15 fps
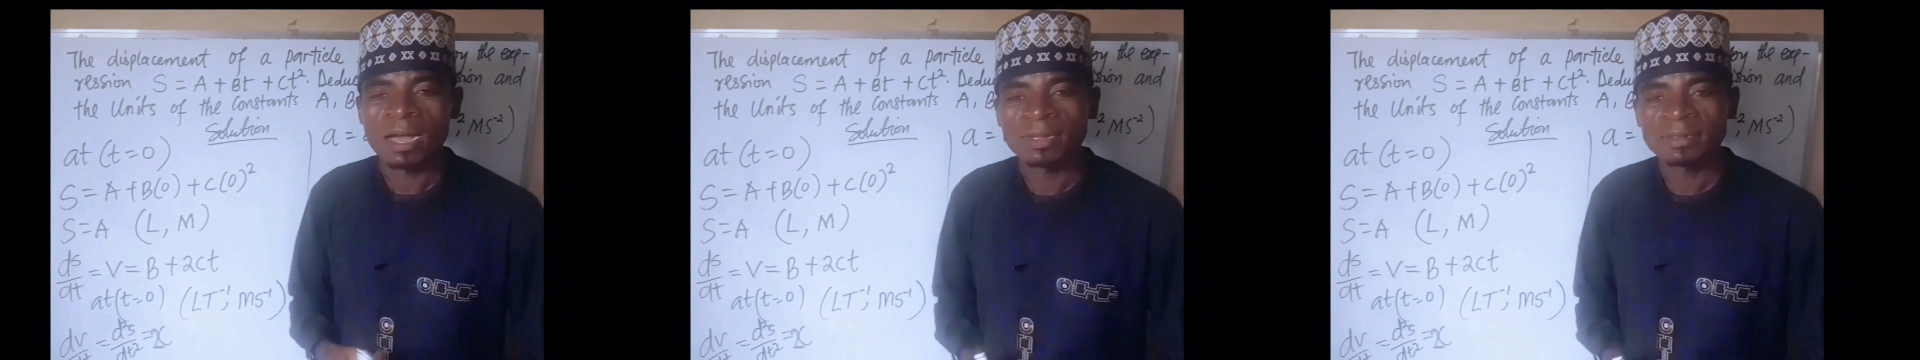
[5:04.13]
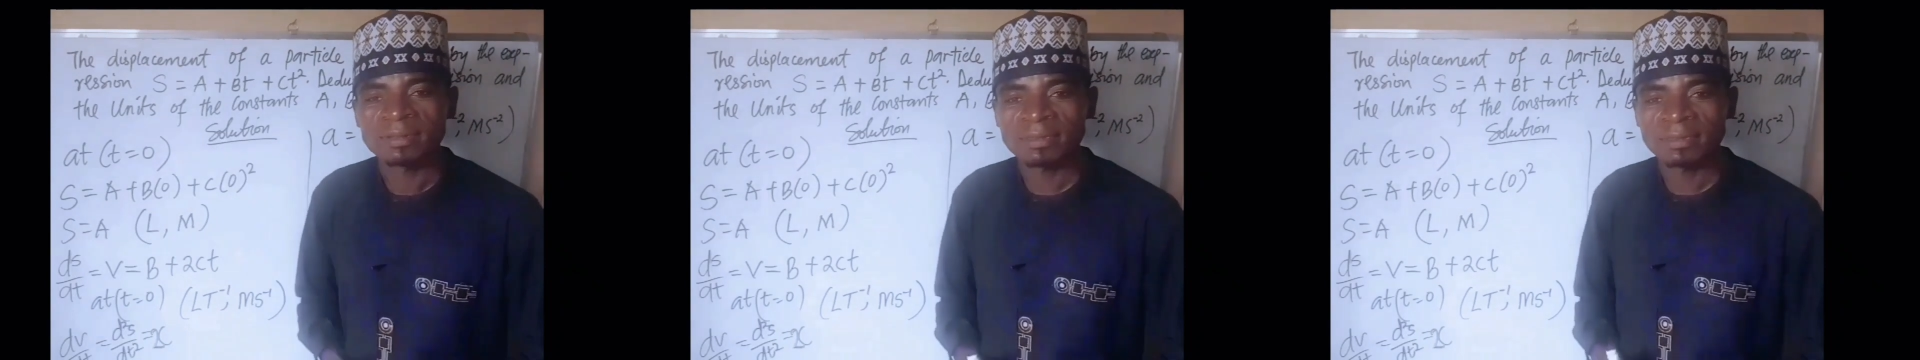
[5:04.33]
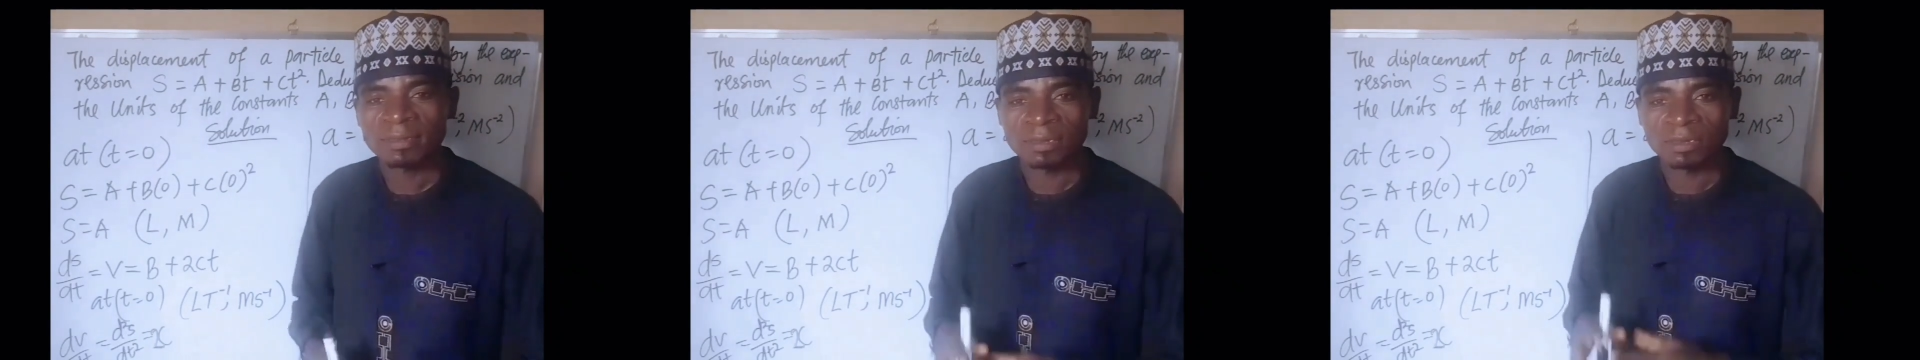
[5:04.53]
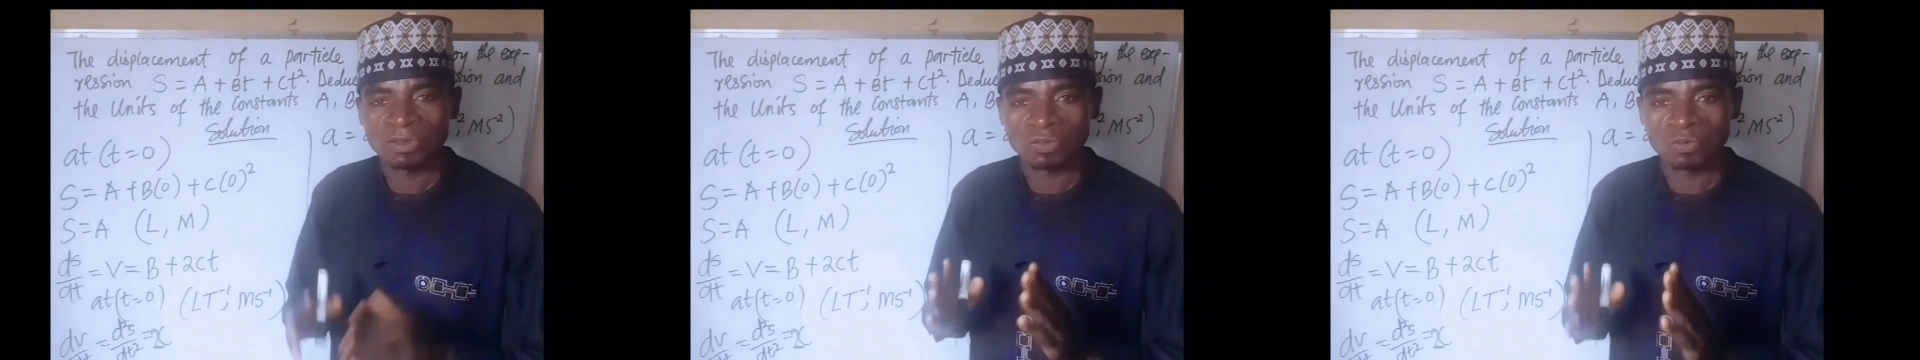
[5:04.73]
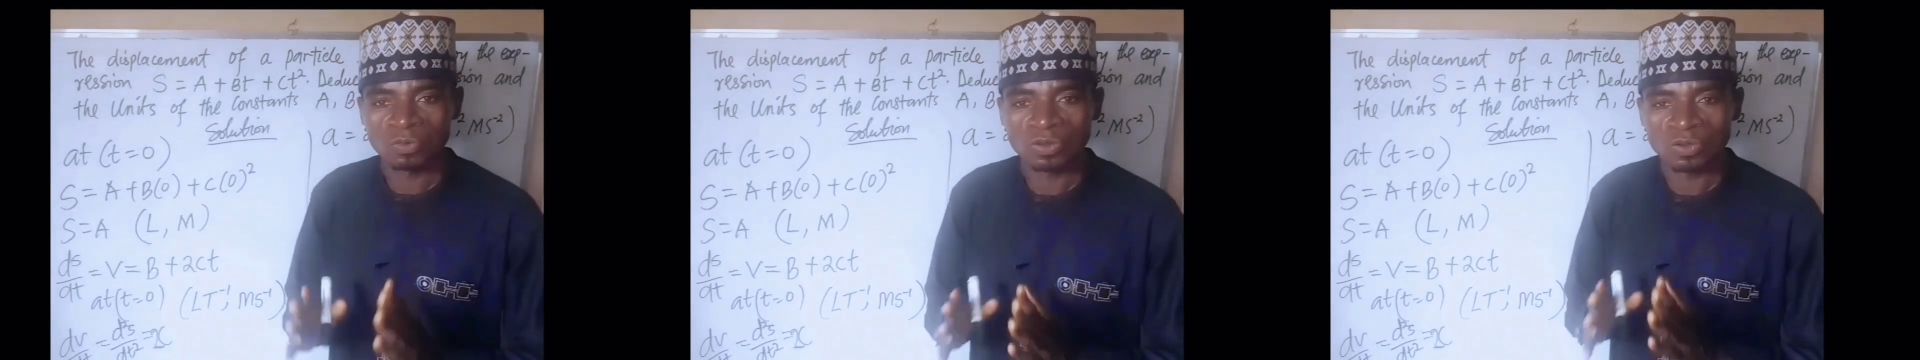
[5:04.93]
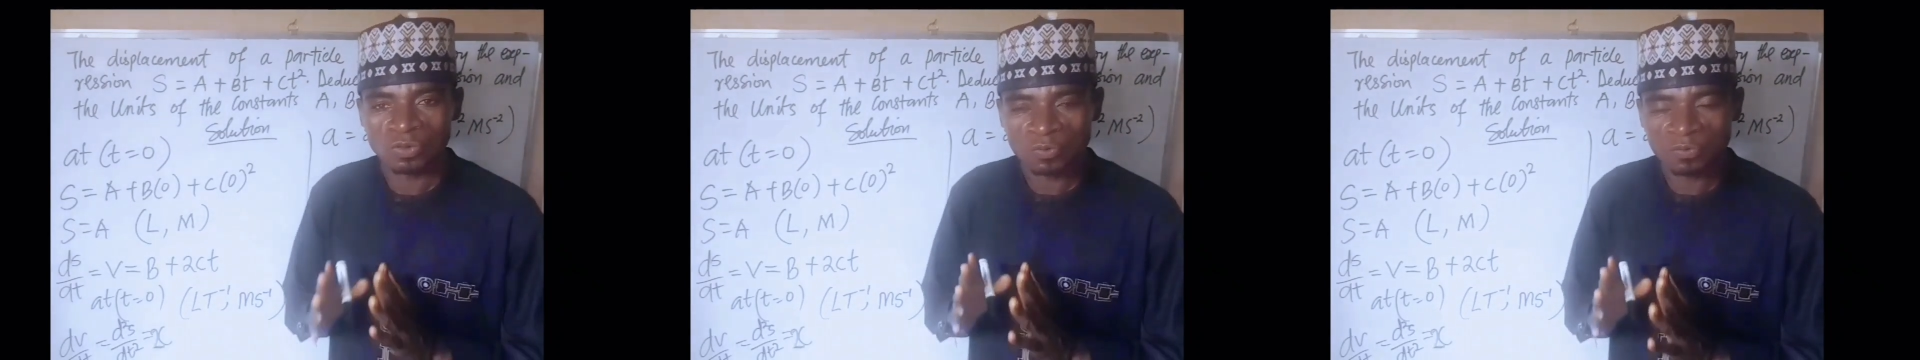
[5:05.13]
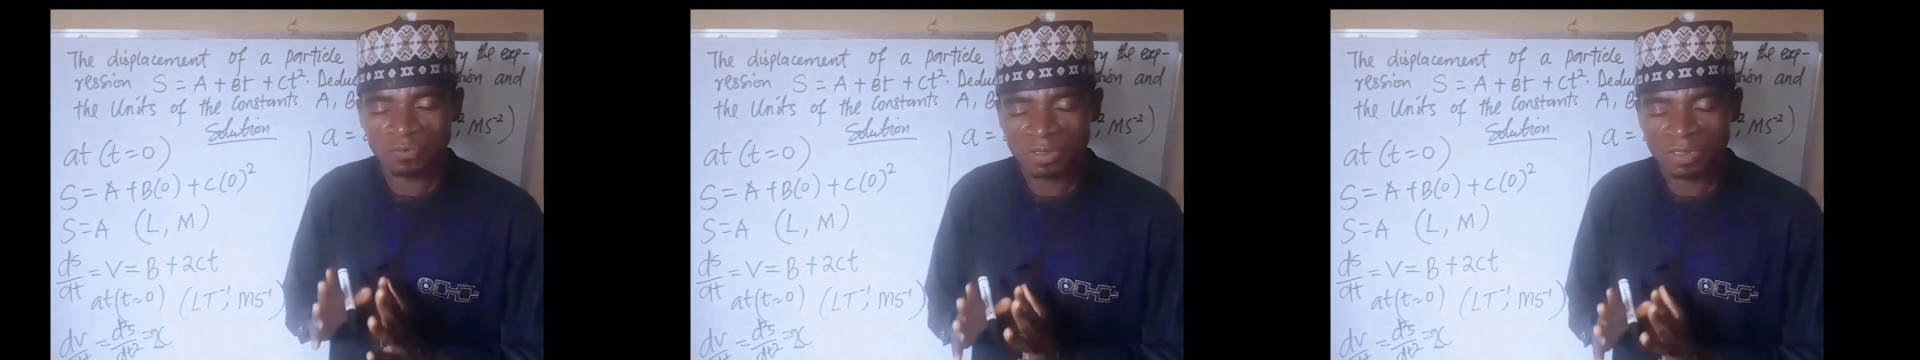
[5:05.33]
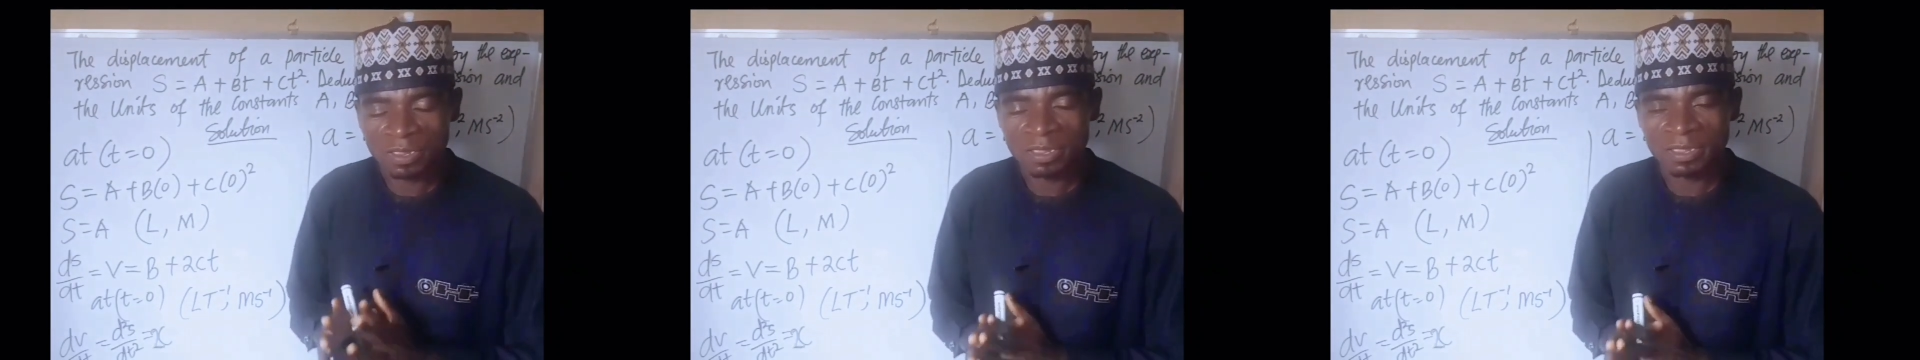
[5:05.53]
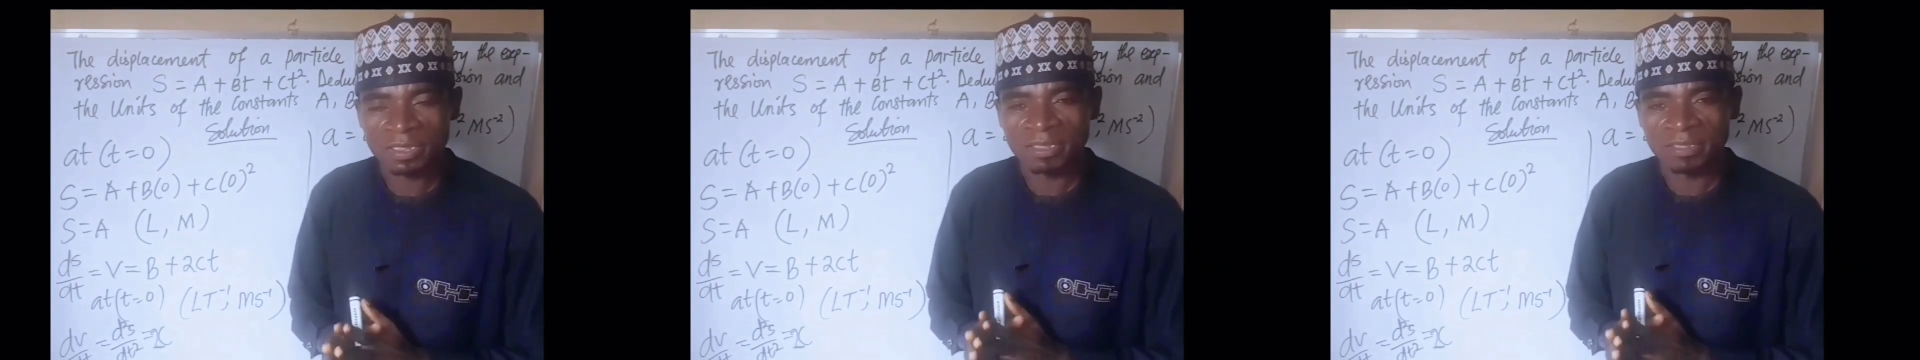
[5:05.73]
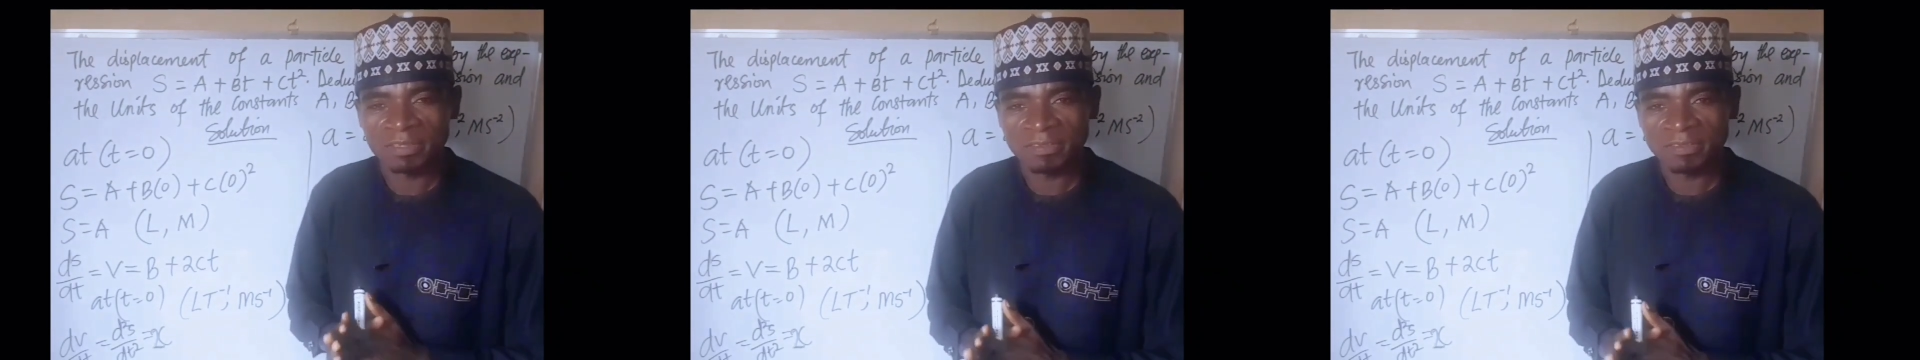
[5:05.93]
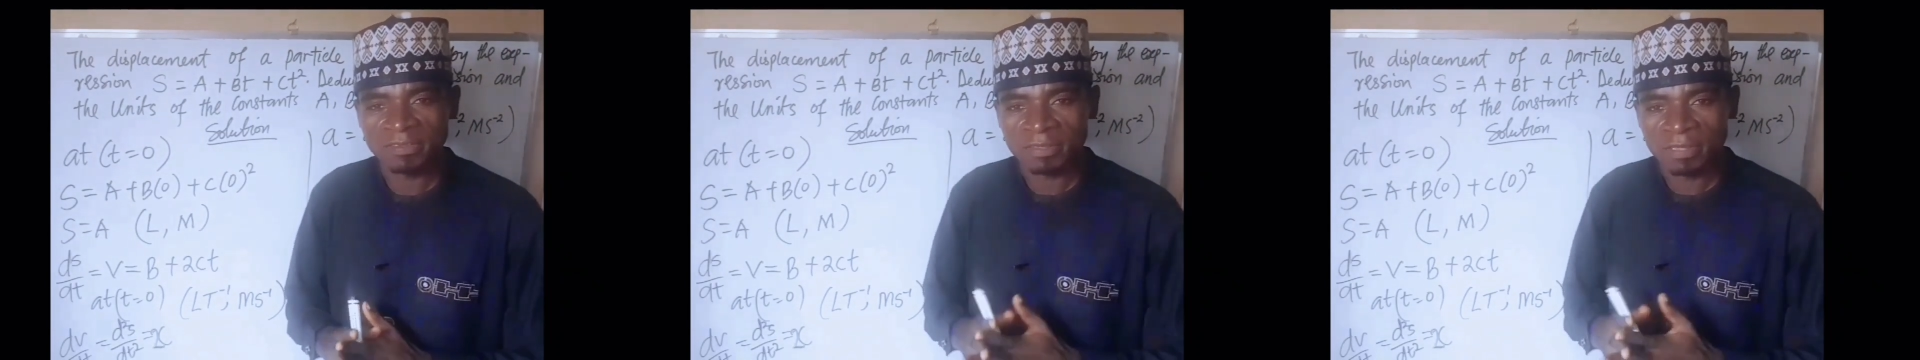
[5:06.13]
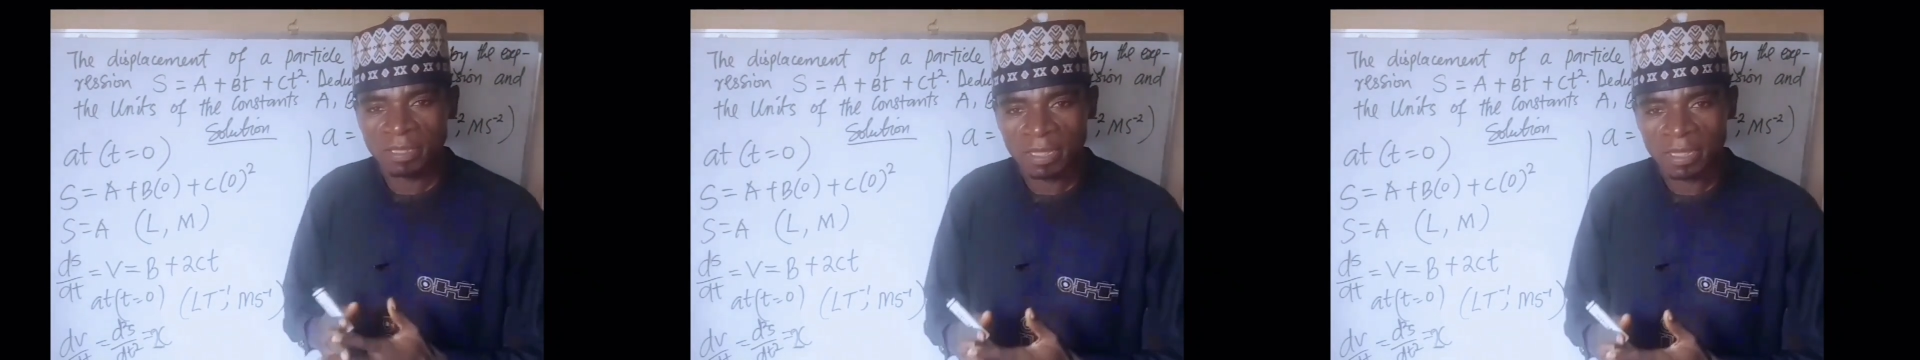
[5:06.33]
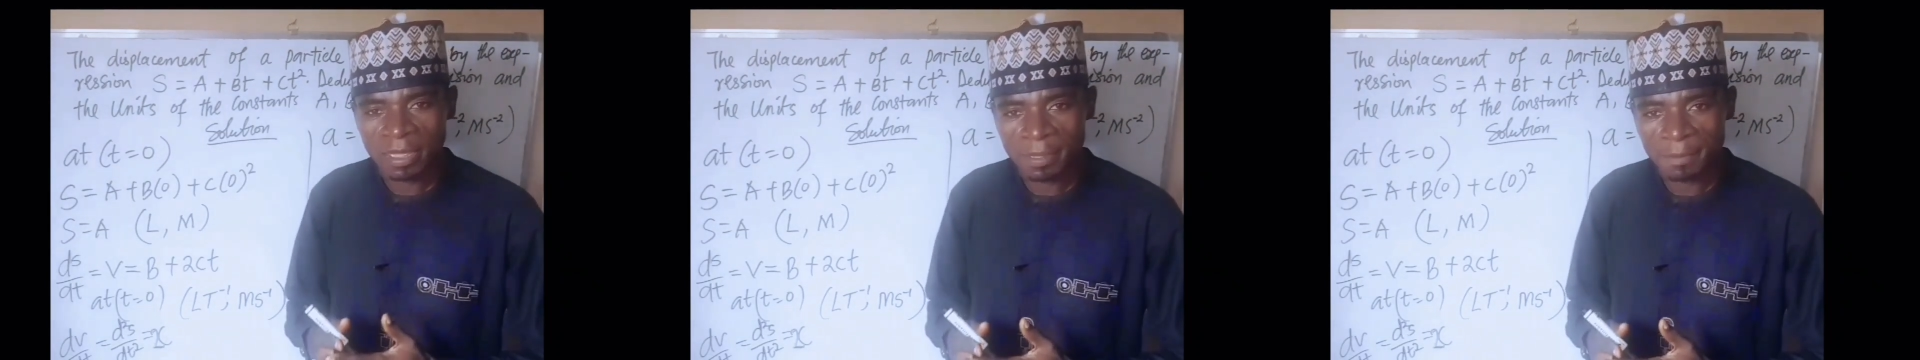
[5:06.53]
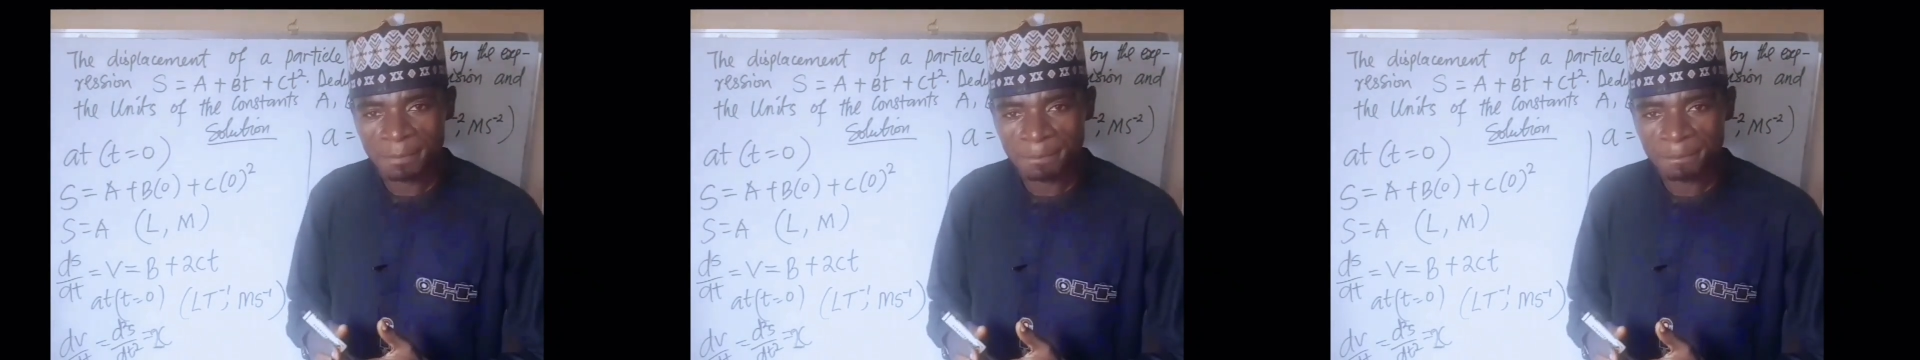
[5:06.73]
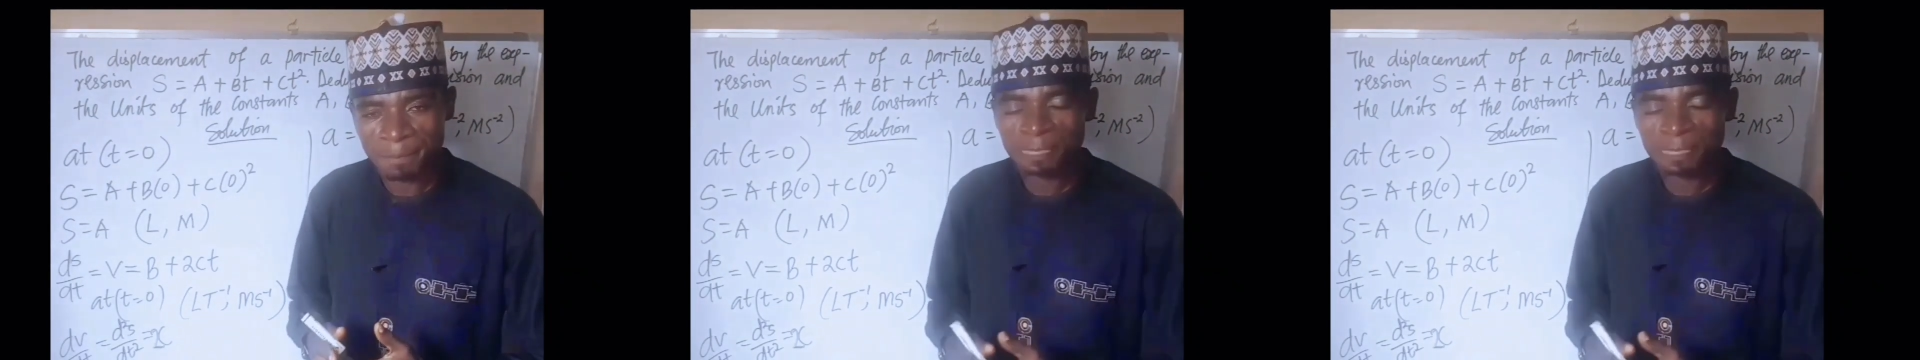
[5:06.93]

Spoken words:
and the unit of A is m.